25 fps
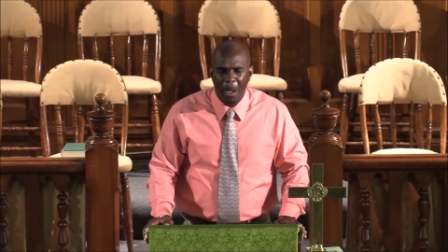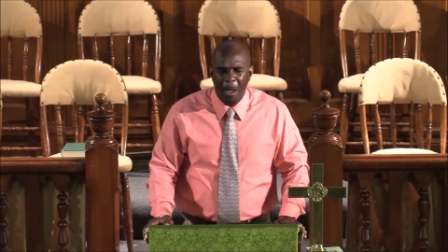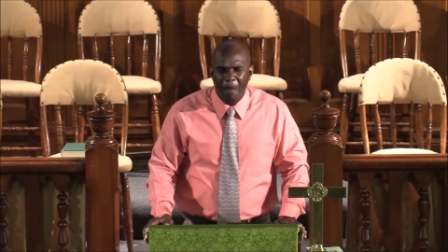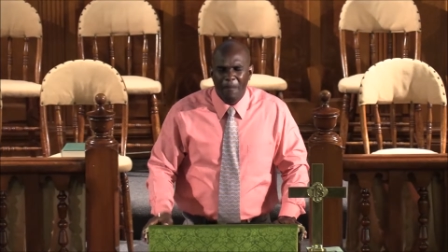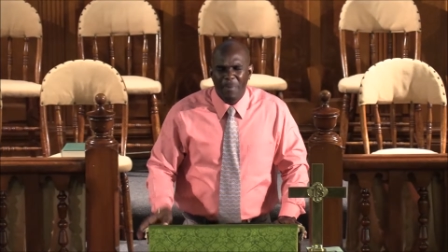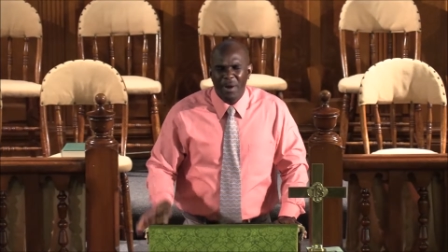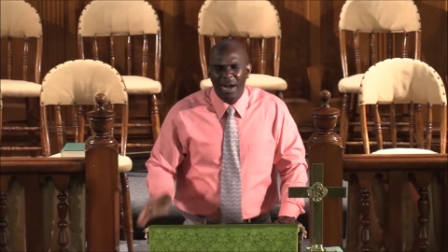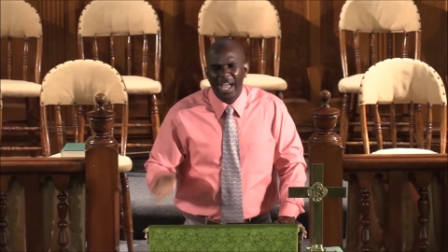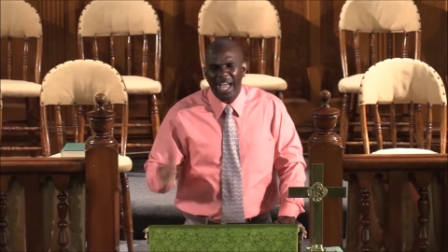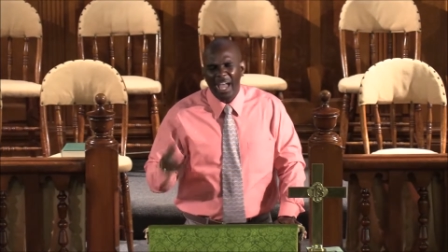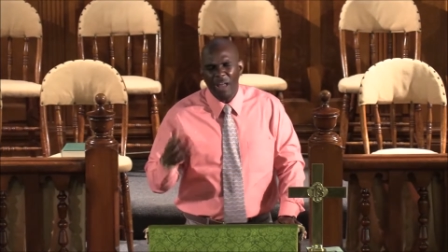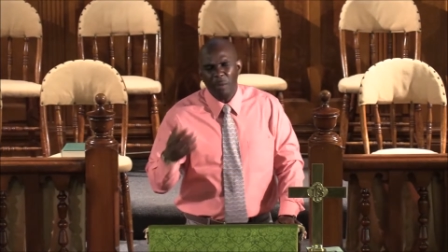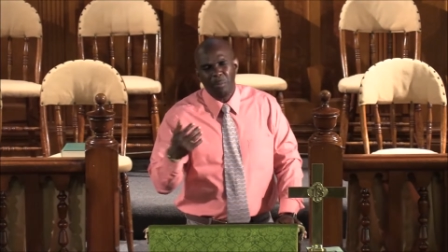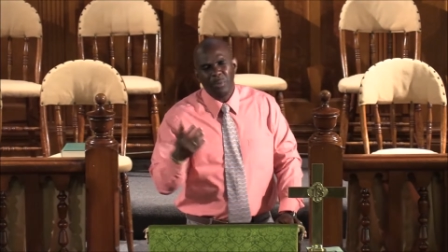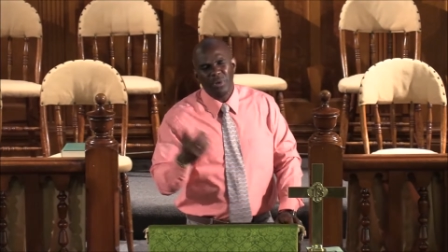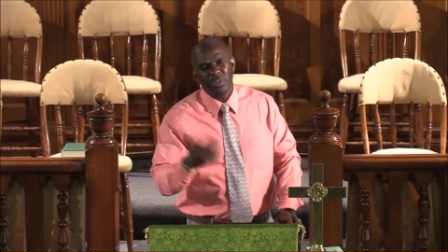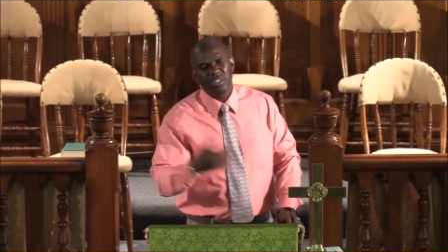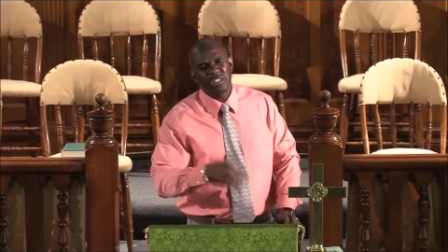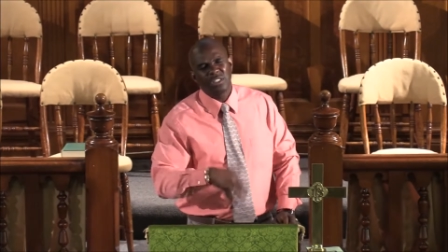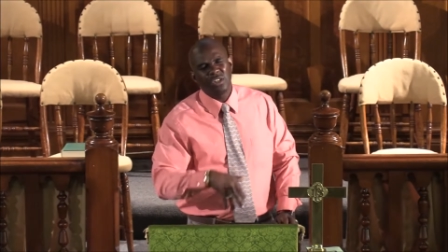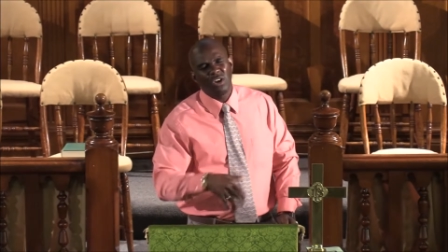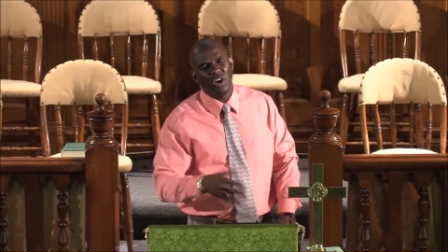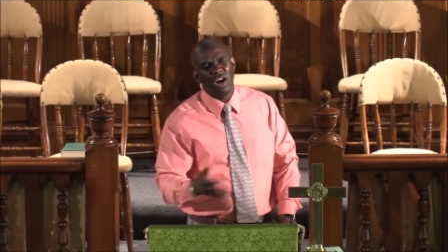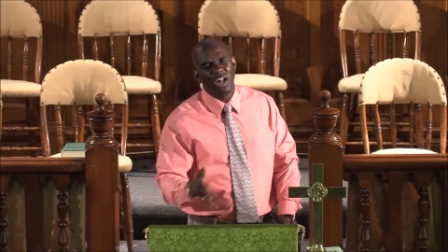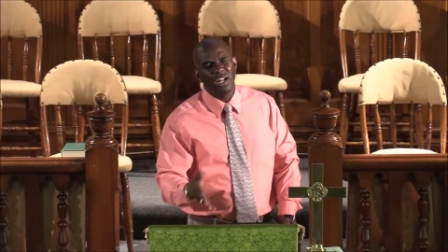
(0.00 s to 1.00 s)
But help us
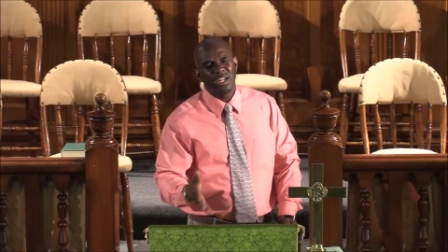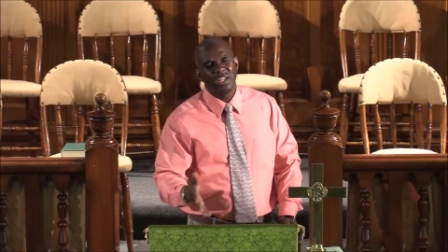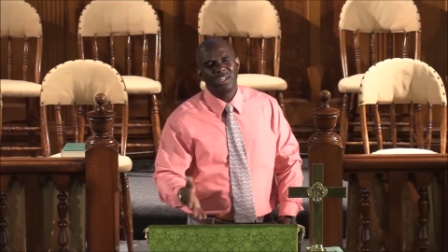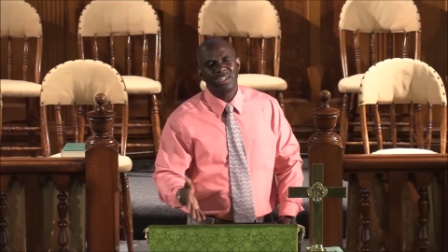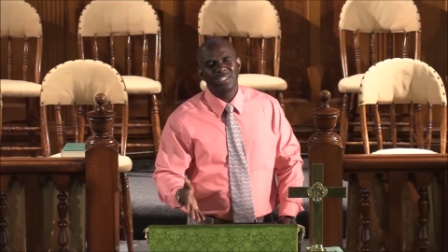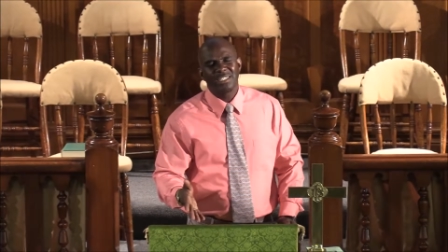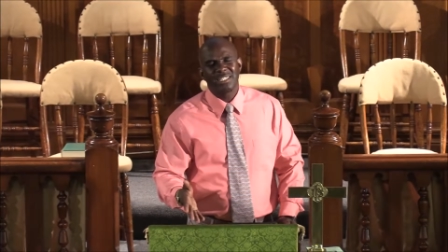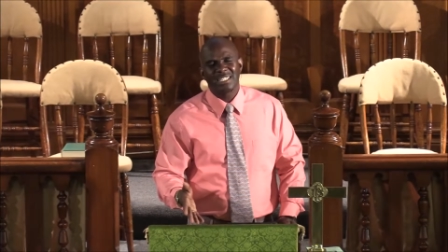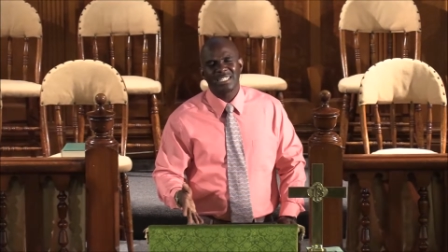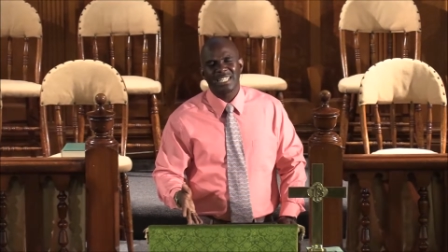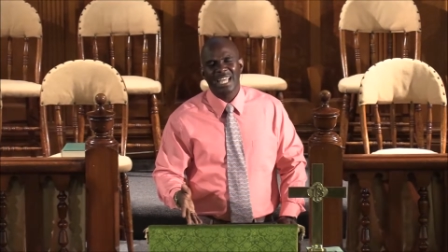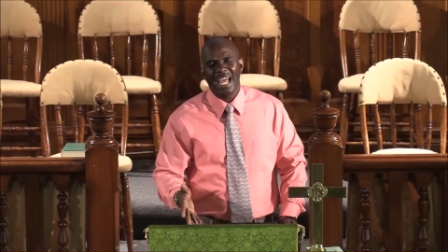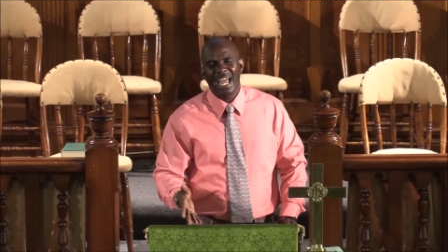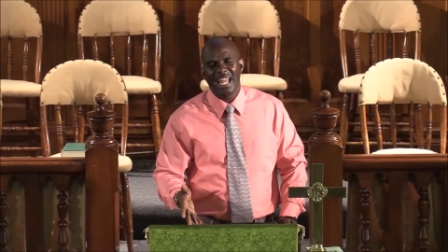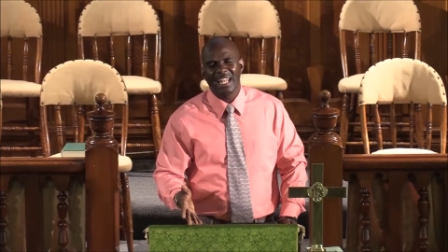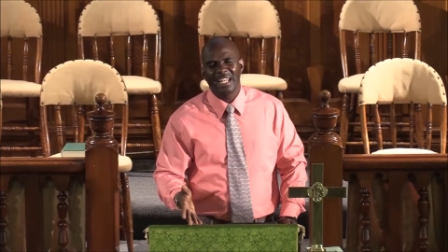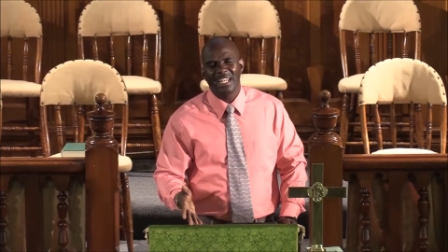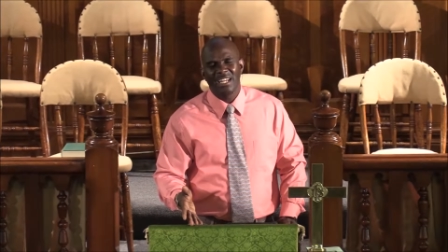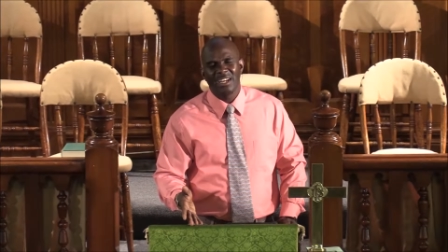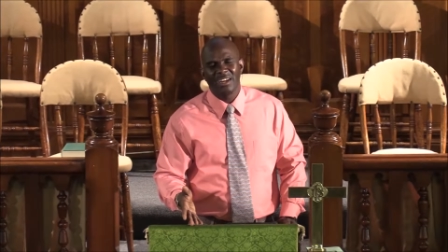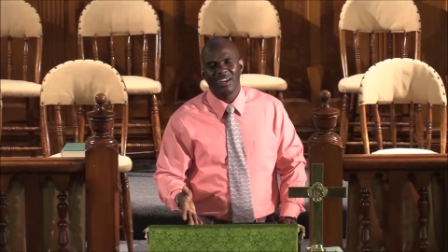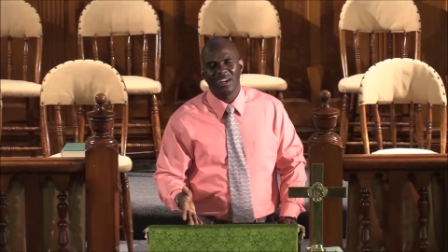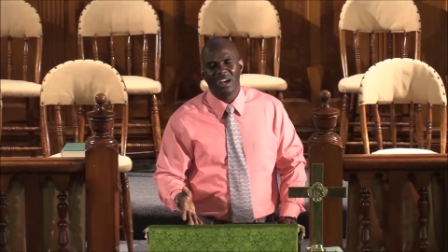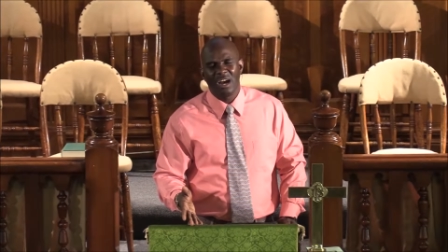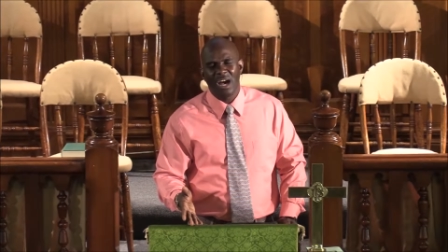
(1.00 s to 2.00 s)
to understand,
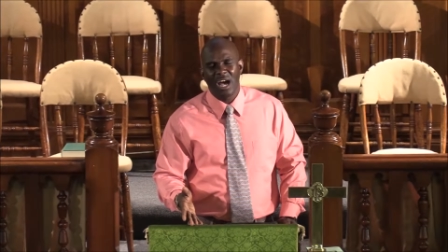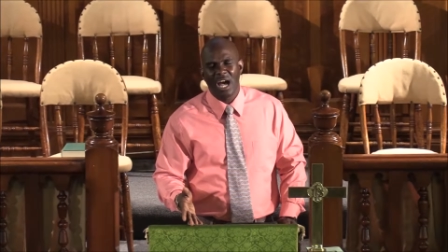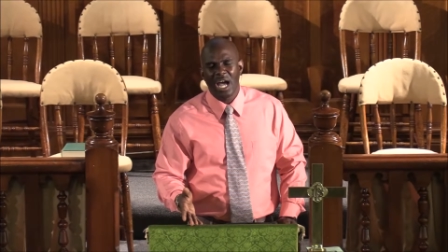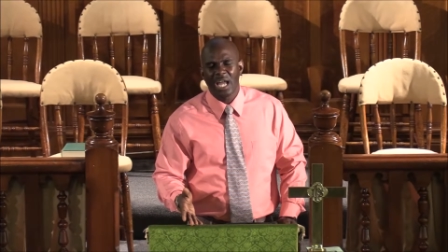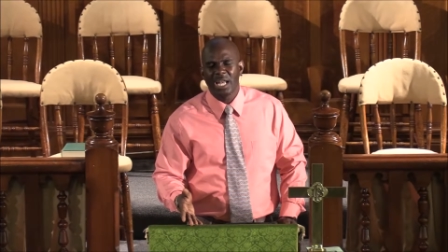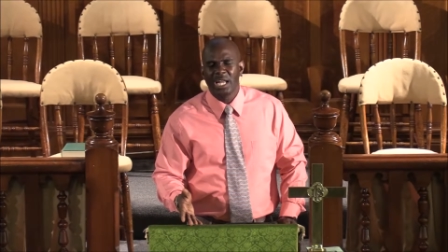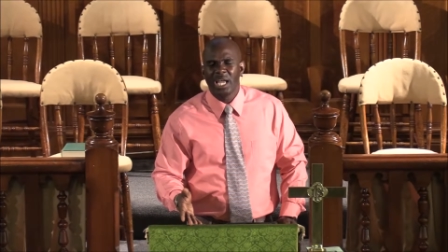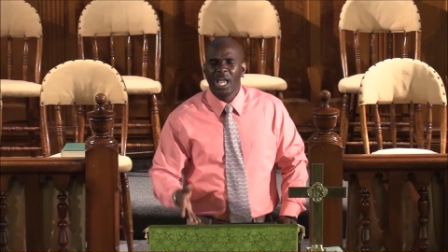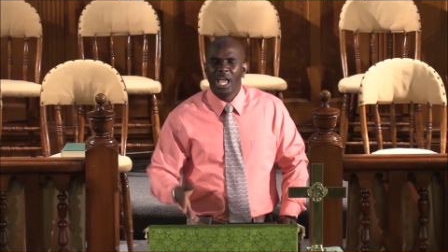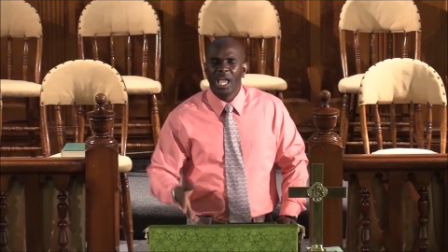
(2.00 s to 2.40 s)
dear God,